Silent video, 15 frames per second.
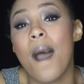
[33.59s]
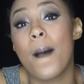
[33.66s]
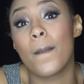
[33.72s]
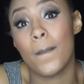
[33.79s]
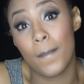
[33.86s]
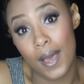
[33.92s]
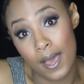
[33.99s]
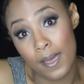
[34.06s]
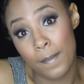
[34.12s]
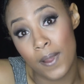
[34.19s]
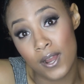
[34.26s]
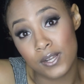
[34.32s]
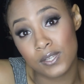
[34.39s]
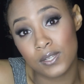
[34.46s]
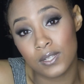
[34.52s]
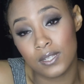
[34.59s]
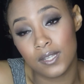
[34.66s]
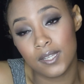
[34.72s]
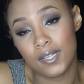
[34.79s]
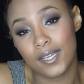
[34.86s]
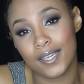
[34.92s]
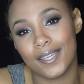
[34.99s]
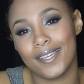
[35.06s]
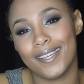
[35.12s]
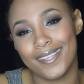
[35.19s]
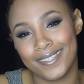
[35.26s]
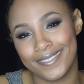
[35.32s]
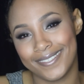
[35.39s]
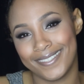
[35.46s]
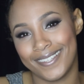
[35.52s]
My personal look
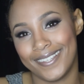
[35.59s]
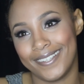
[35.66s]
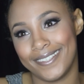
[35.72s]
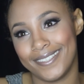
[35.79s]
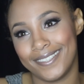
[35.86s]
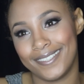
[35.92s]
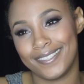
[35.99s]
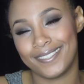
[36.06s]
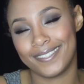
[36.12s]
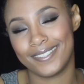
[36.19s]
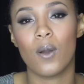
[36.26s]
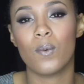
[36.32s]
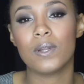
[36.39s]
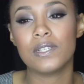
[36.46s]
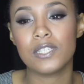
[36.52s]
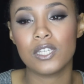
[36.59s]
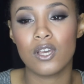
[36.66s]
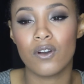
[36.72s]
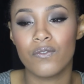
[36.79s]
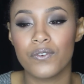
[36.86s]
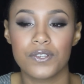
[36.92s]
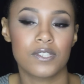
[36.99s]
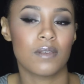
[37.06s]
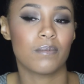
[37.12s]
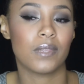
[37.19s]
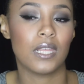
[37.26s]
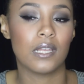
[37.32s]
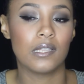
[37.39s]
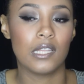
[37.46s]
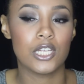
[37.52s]
is this. I wanted to go for
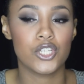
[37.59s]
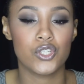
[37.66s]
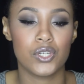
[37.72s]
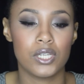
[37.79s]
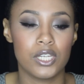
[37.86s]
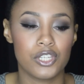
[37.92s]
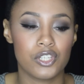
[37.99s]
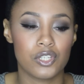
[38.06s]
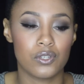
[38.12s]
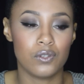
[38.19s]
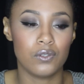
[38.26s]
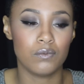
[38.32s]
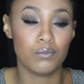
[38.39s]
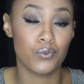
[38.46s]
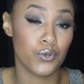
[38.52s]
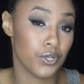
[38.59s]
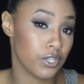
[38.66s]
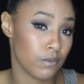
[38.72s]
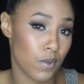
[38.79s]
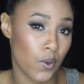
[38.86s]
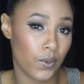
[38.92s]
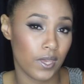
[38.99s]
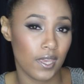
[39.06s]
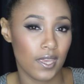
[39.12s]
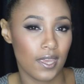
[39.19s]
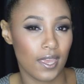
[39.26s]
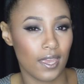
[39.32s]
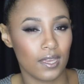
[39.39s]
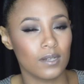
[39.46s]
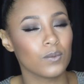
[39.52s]
something less traditional, more smoky,
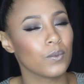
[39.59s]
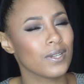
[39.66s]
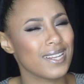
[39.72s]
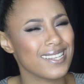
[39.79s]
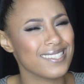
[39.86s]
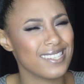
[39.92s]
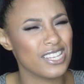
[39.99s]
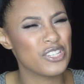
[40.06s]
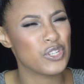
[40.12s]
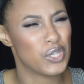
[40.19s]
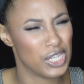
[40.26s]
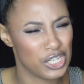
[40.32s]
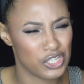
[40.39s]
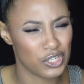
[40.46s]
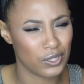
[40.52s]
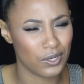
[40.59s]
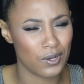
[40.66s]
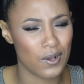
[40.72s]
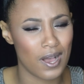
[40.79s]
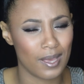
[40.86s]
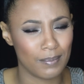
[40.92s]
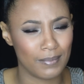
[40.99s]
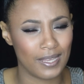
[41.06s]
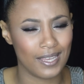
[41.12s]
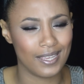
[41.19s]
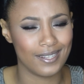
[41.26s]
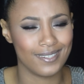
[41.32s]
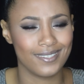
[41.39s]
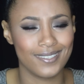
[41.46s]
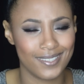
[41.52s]
and when I say traditional, I
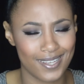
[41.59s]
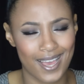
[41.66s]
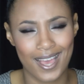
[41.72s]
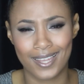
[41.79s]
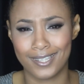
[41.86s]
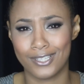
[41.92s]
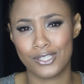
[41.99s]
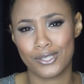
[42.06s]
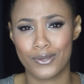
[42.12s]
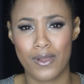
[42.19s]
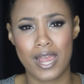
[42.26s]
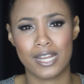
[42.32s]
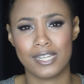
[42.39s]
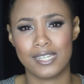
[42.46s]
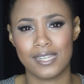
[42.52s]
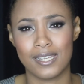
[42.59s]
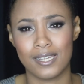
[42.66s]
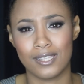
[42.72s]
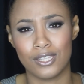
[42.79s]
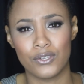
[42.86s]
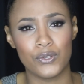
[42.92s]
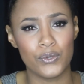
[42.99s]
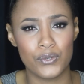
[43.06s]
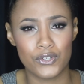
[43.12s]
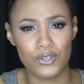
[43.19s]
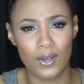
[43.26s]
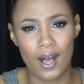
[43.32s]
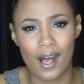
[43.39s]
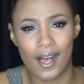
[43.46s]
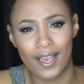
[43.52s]
mean kind of scratching the neutral
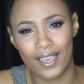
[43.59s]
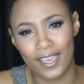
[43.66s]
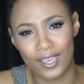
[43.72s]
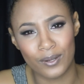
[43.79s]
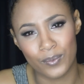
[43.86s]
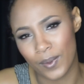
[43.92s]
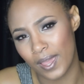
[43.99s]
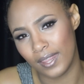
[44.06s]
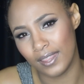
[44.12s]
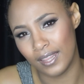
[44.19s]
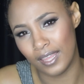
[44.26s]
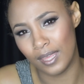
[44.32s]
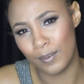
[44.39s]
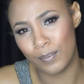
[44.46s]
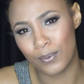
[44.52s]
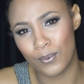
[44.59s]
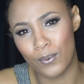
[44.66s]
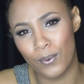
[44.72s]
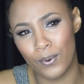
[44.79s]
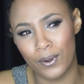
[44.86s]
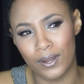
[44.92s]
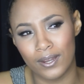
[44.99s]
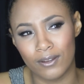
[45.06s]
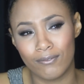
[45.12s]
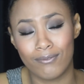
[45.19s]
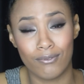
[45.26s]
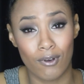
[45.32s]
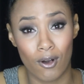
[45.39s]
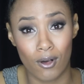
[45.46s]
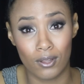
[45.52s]
eye and red lip or
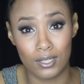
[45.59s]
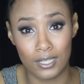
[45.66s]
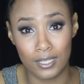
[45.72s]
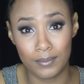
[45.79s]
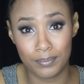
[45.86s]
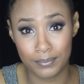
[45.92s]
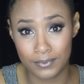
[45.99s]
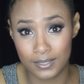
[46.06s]
fall lip.